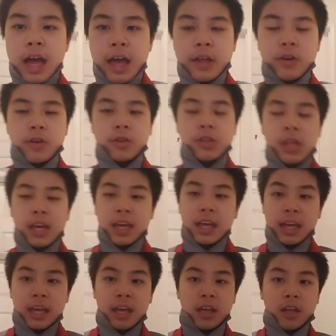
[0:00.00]
And you're
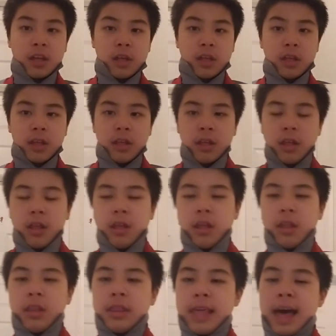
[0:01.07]
thinking
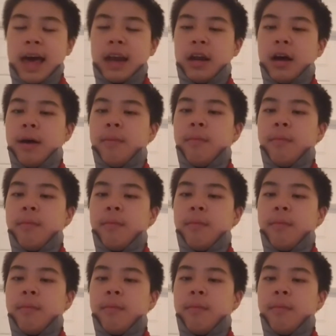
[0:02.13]
that